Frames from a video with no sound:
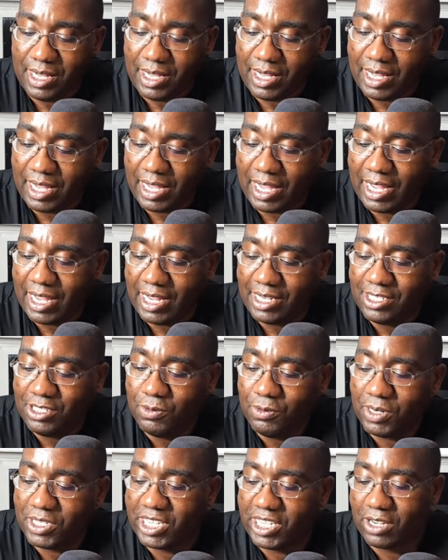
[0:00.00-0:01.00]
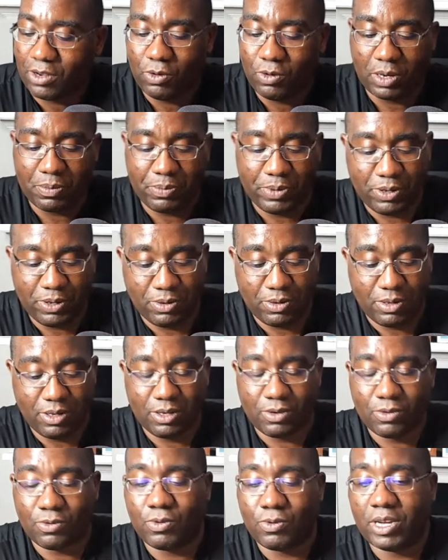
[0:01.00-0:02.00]
I, I do want to take a quick,
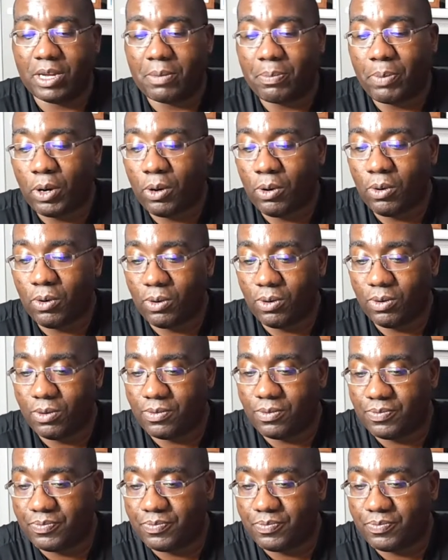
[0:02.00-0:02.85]
quick poll